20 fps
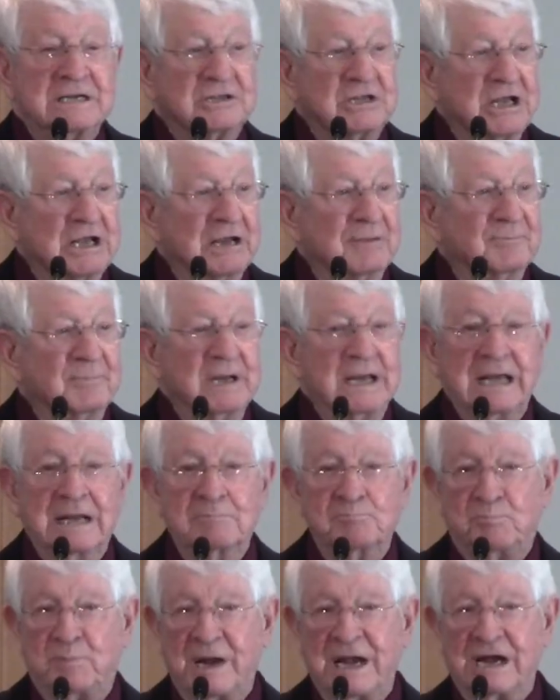them
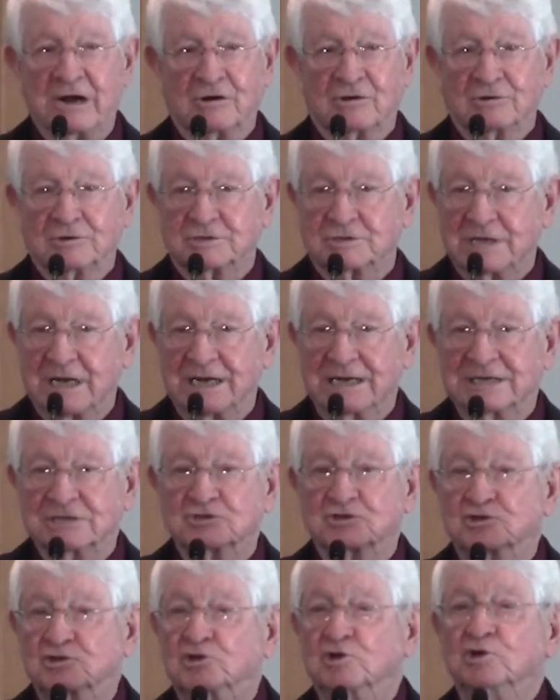in pairs, that
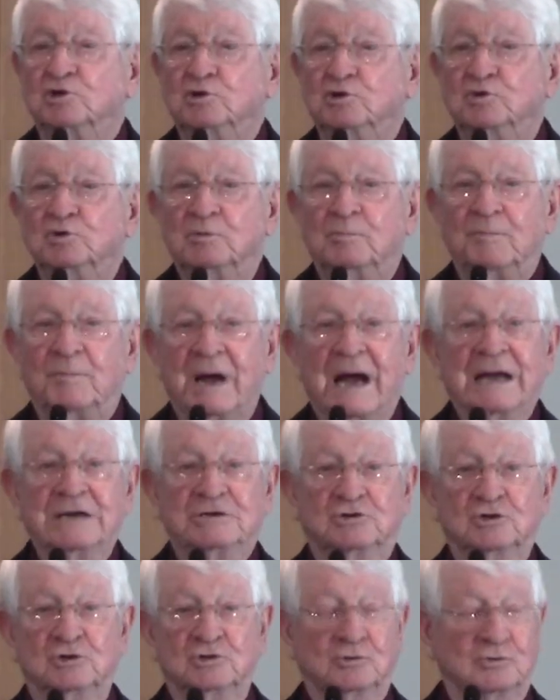is, two by
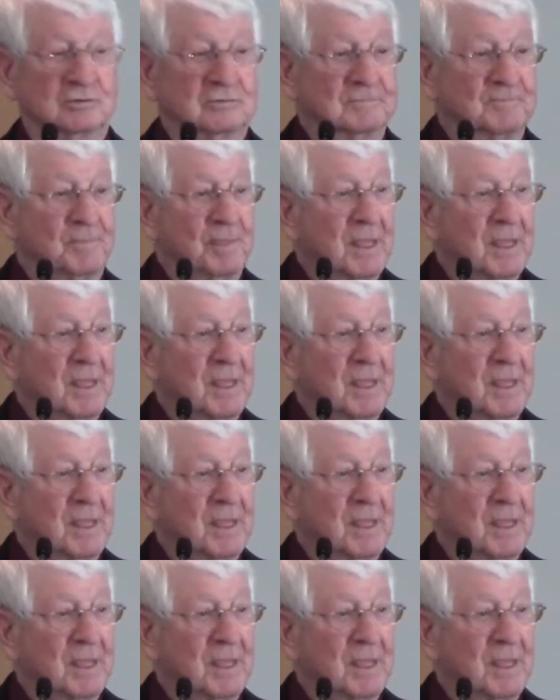two,